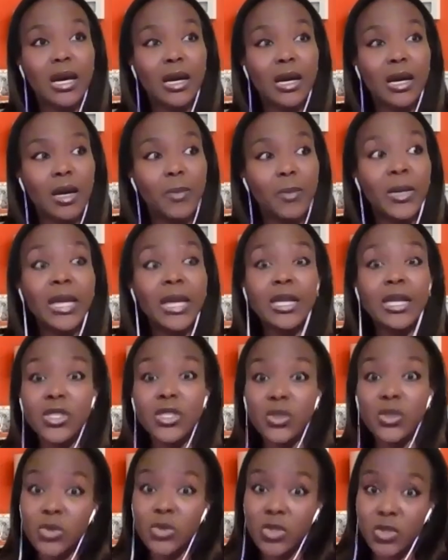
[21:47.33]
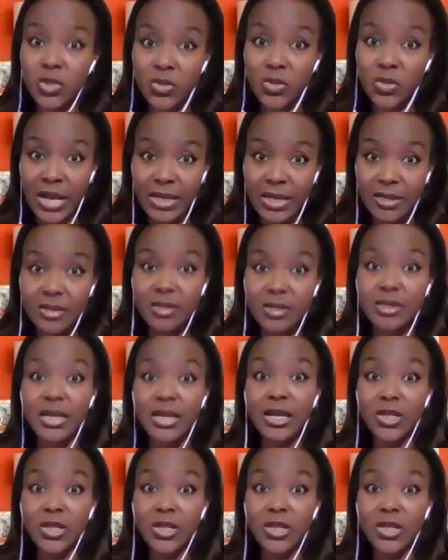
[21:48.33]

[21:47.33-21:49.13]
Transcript: uh, playing to your strengths.